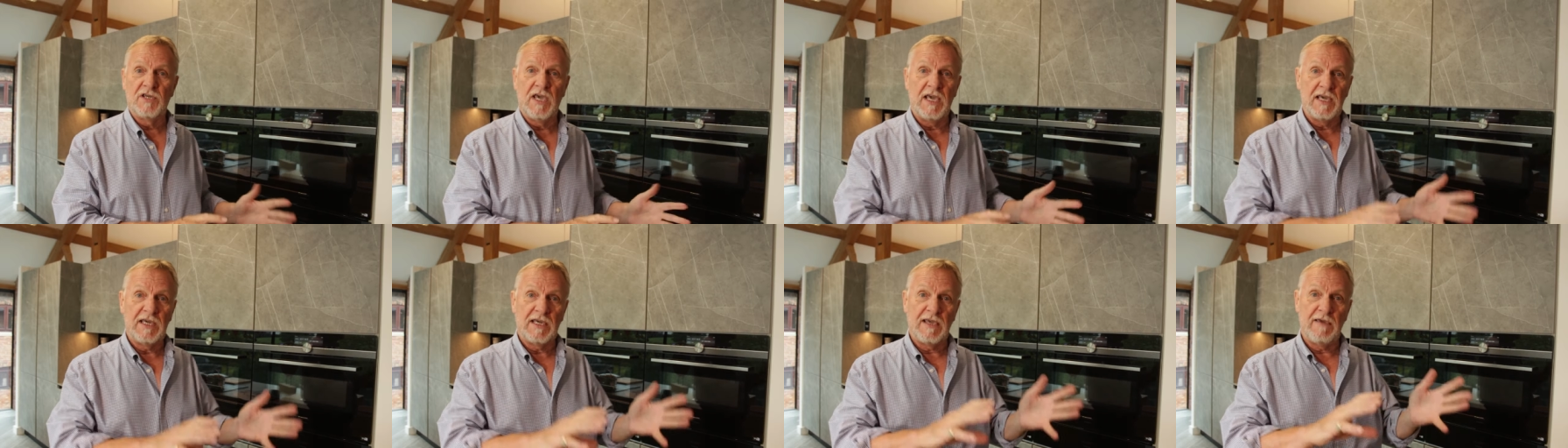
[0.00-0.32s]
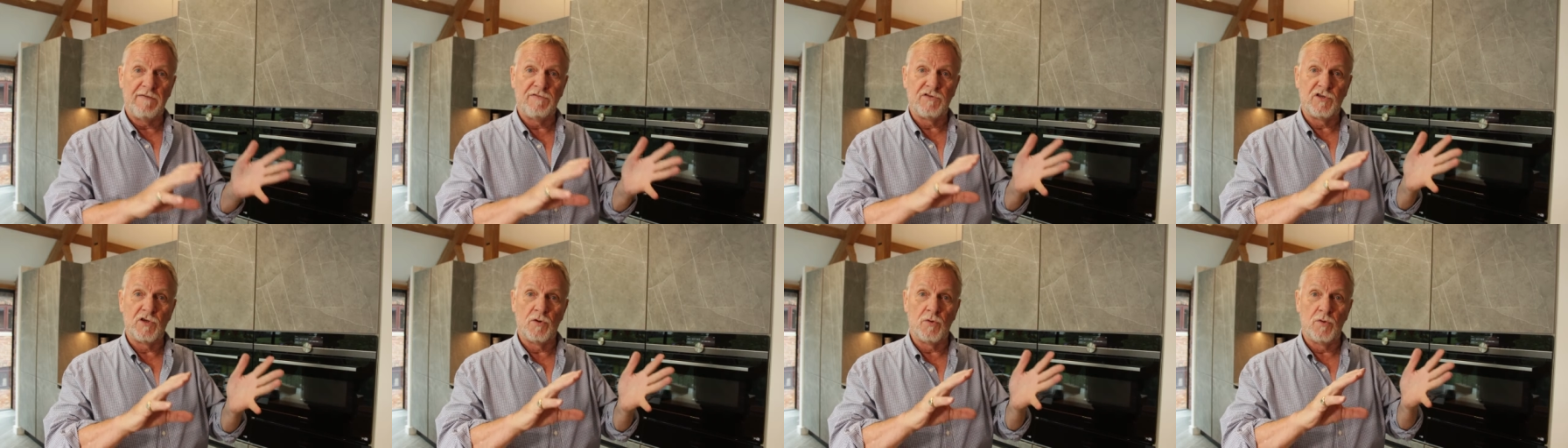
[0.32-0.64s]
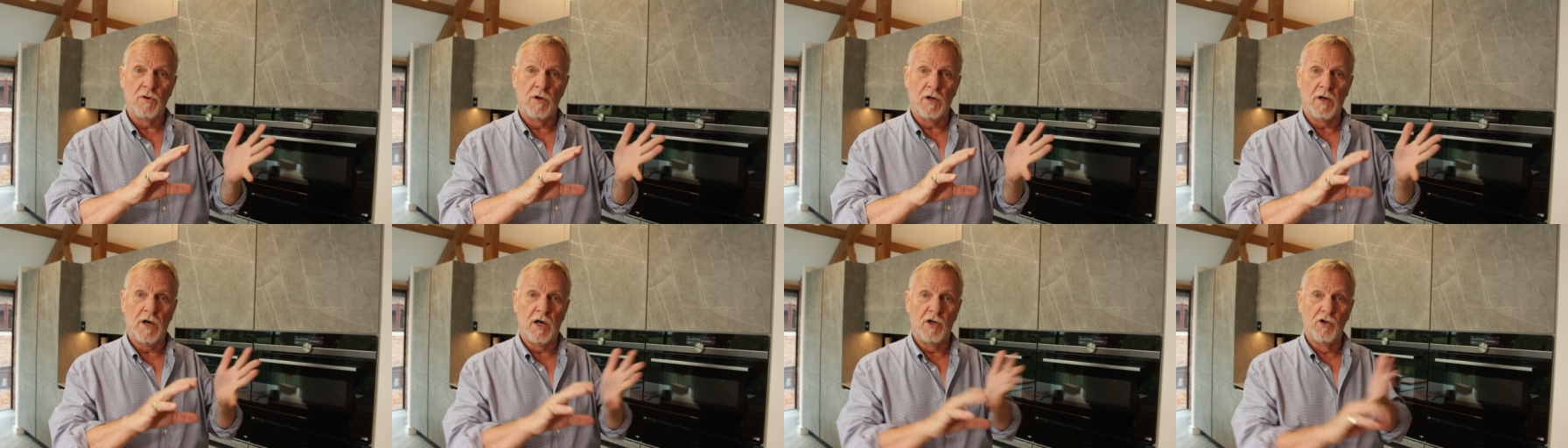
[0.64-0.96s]
It gives
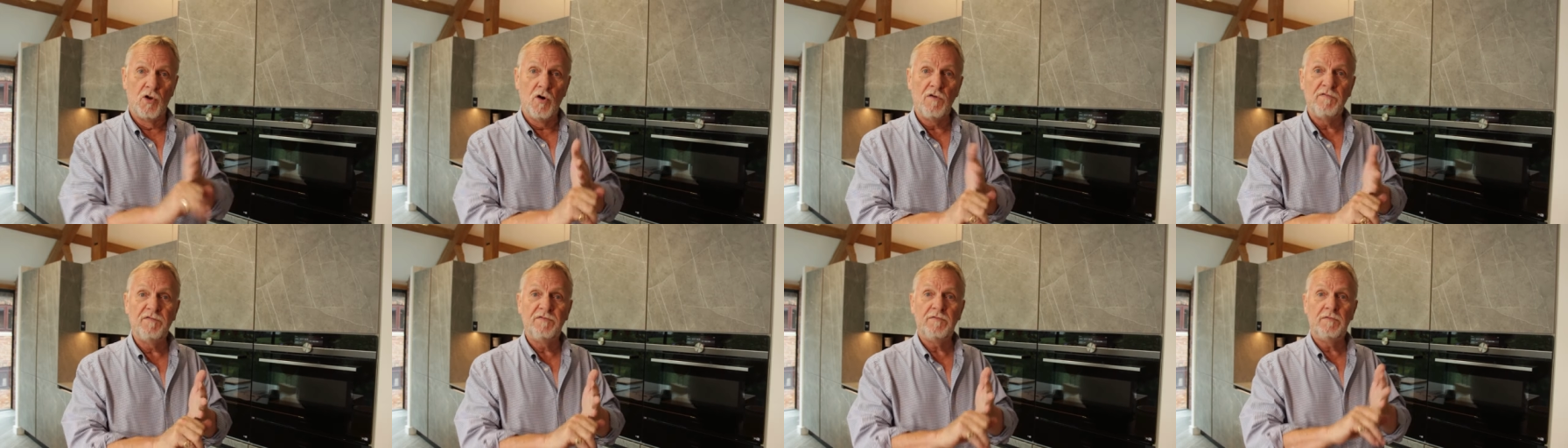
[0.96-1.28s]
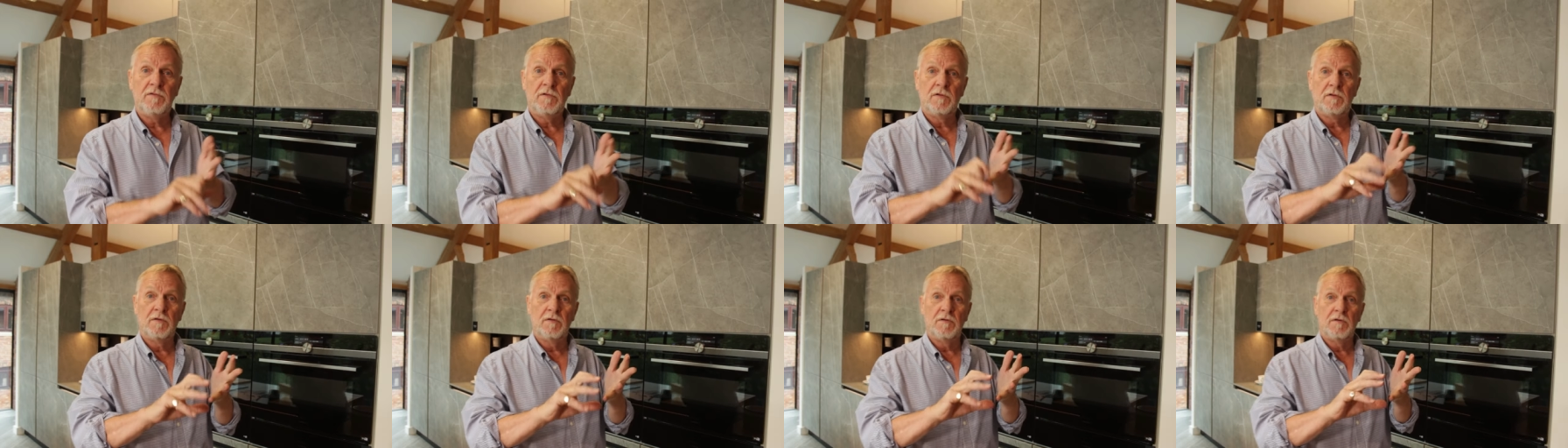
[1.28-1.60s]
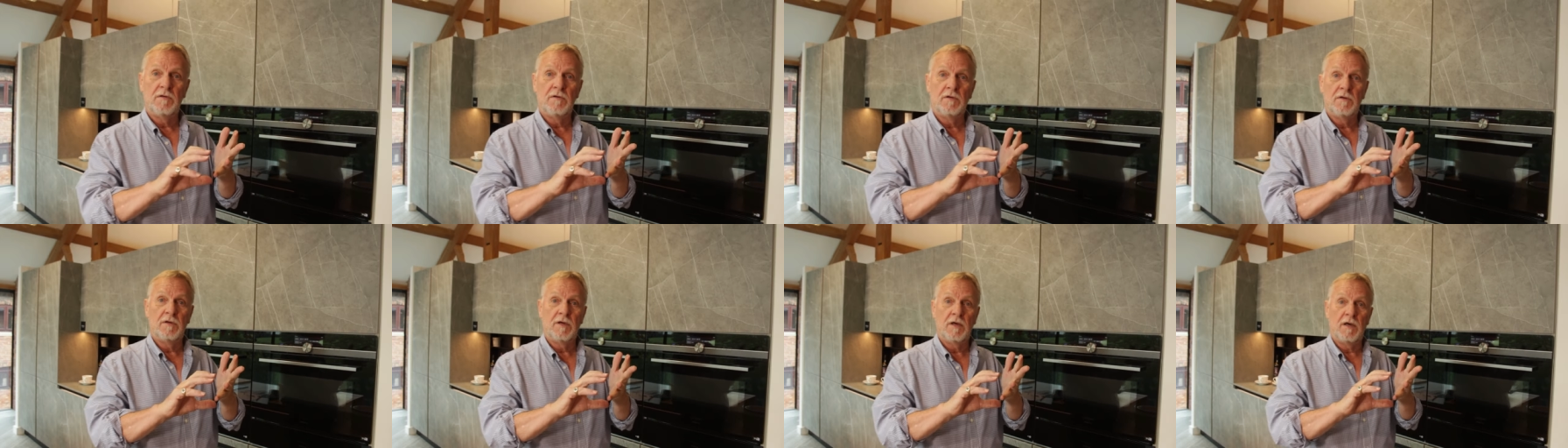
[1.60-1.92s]
you an oven,
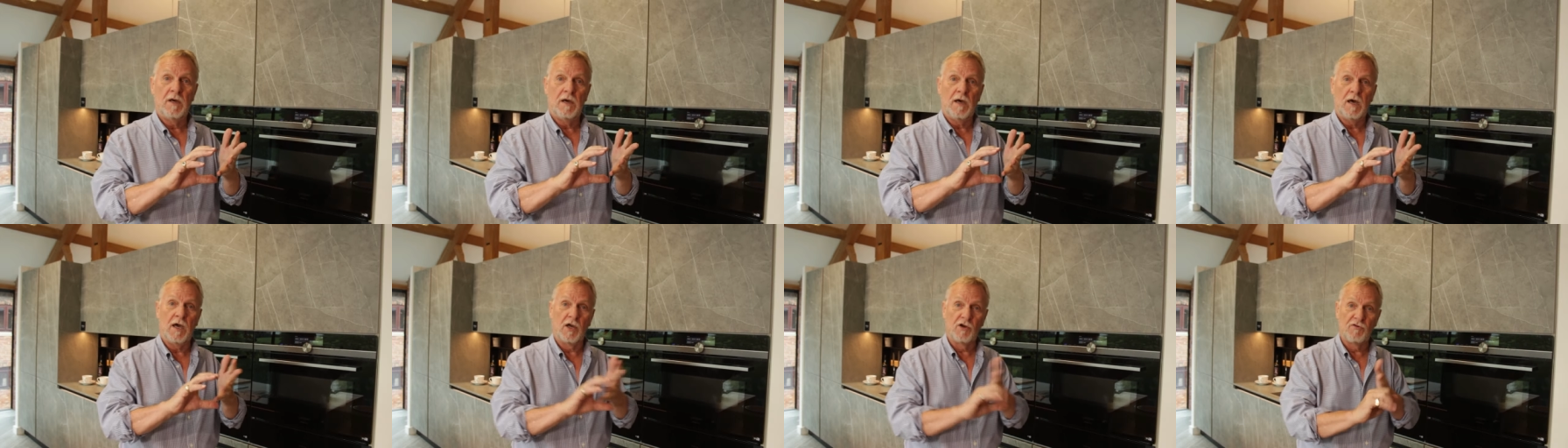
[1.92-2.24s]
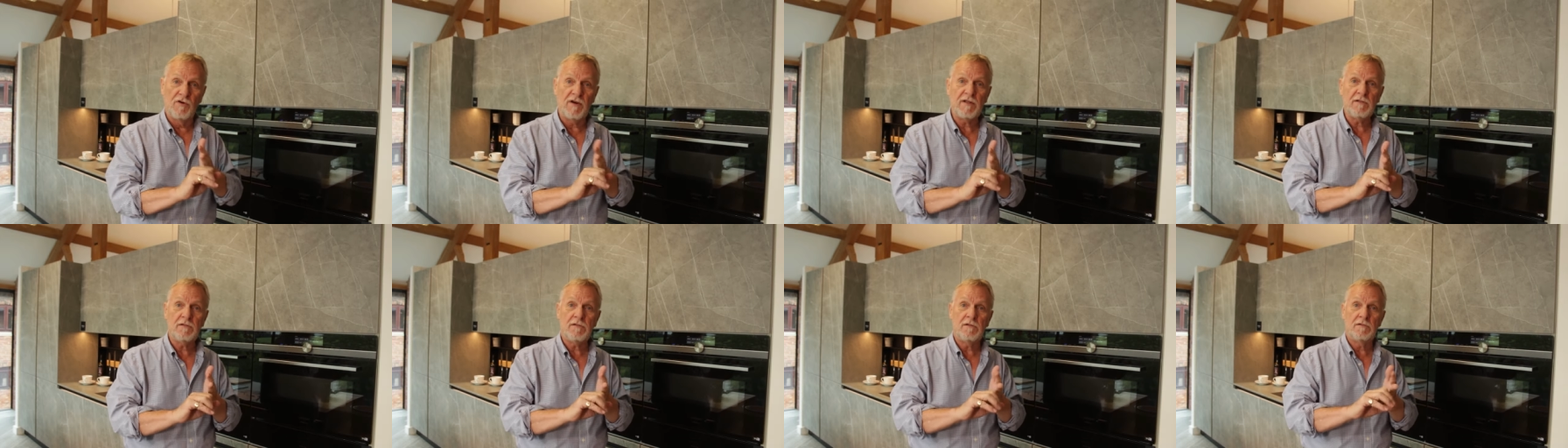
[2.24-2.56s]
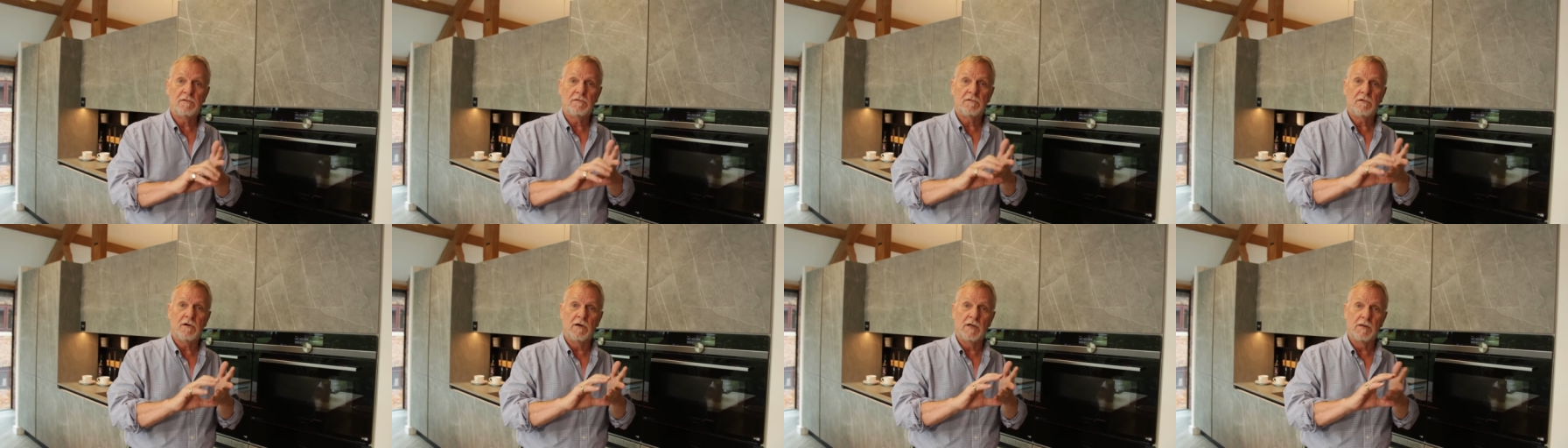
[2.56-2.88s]
a grill
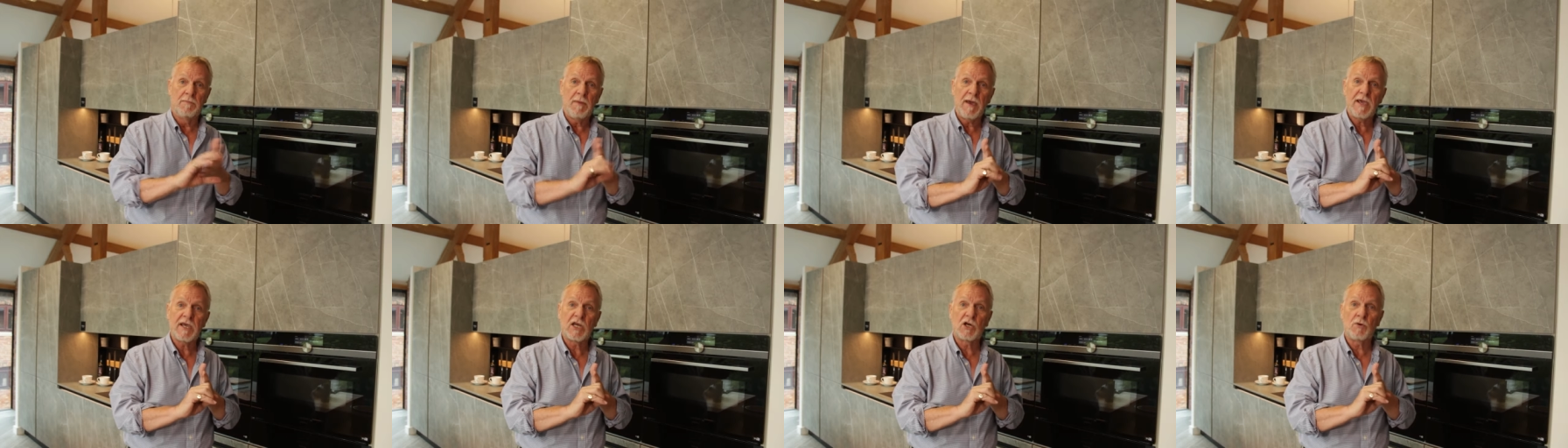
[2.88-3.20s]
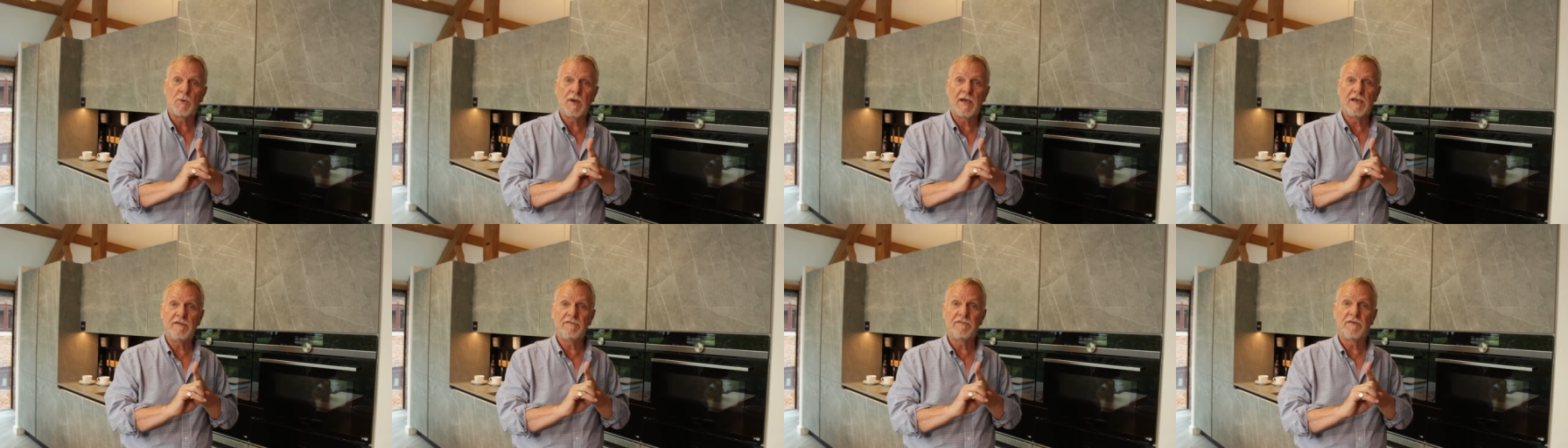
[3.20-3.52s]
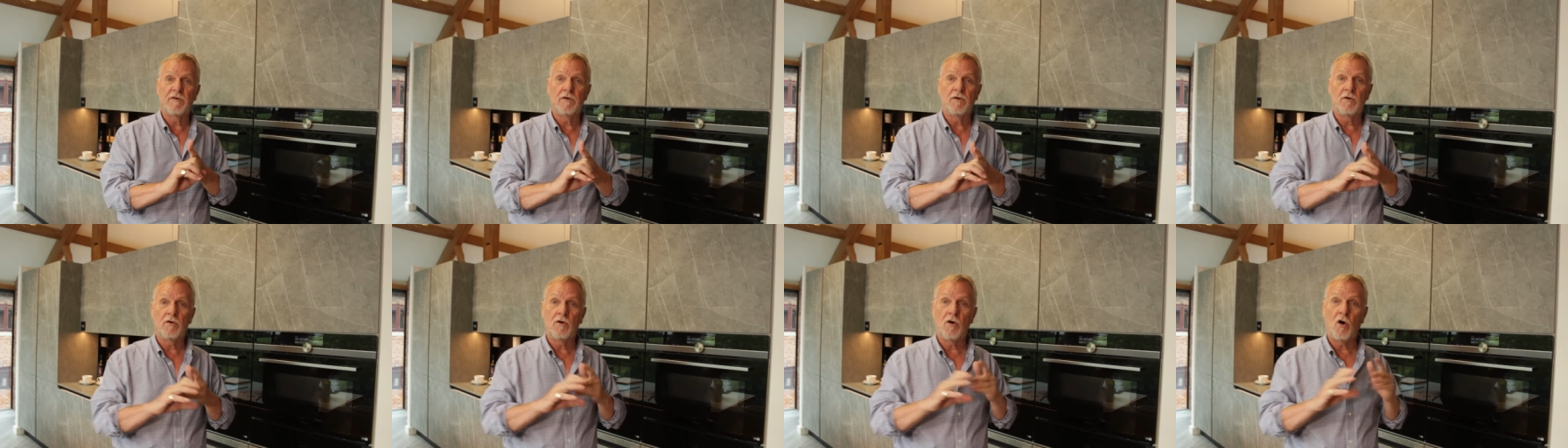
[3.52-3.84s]
and a
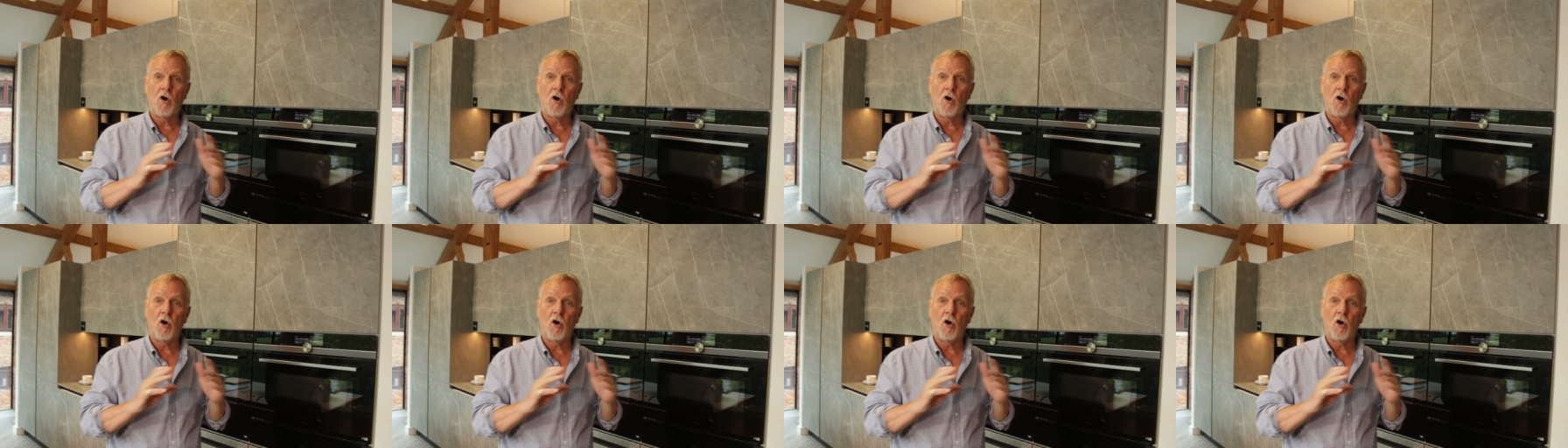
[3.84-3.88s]
microwave,